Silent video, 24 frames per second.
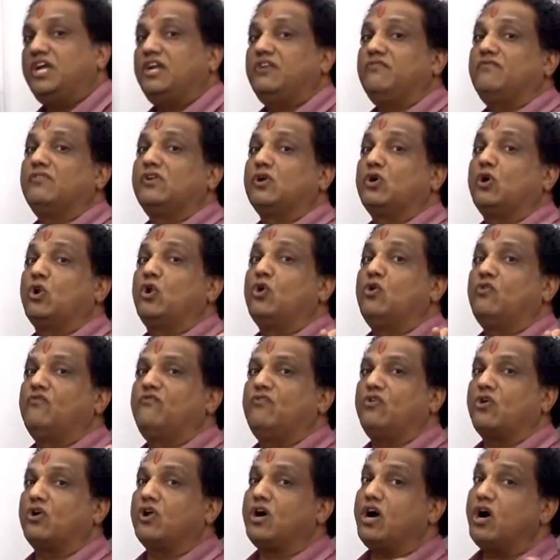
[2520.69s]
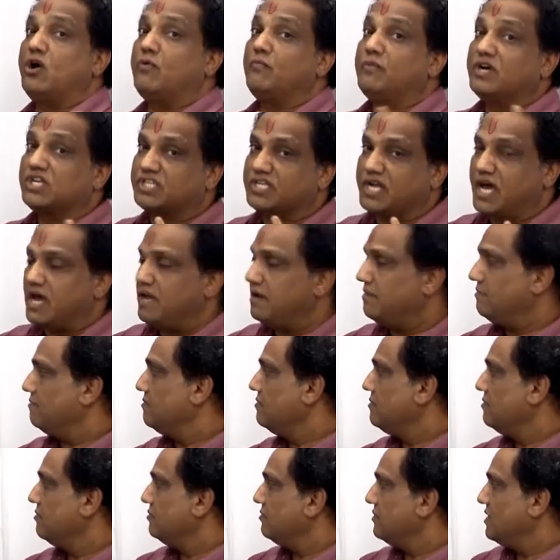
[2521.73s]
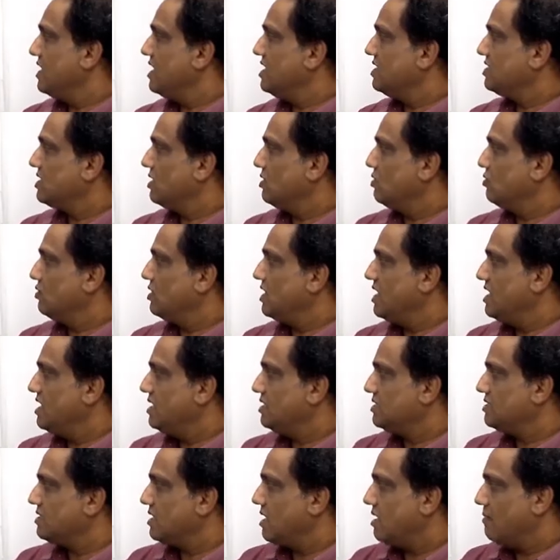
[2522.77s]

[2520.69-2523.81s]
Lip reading: it will glow for how much time? This into this